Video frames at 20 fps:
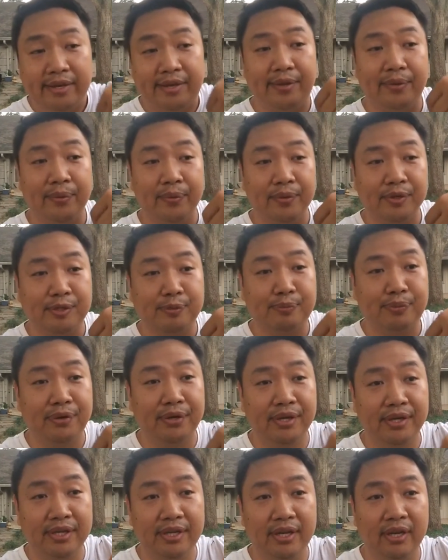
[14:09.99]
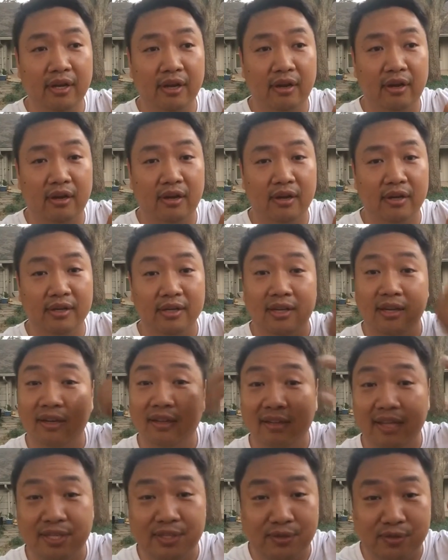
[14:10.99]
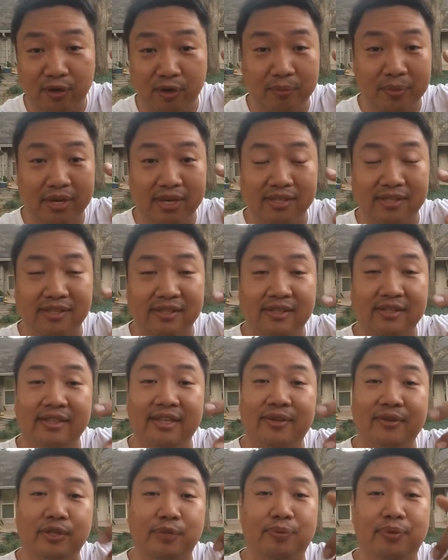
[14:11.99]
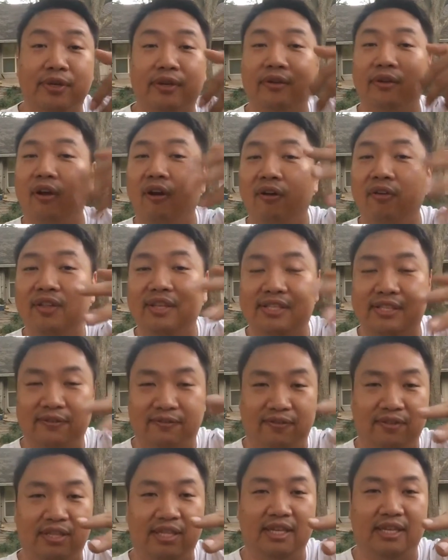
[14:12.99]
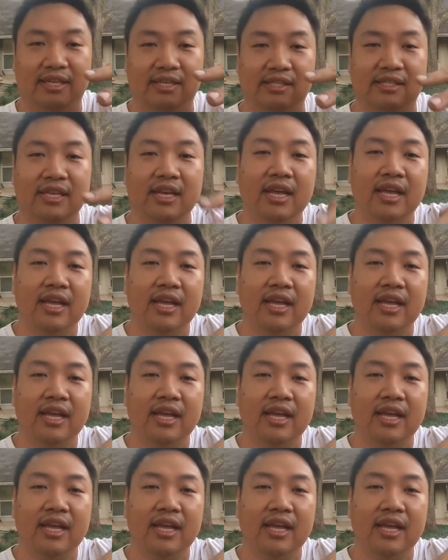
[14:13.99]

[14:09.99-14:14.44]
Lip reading: He was put on cholesterol medicine. He was put on all these different things.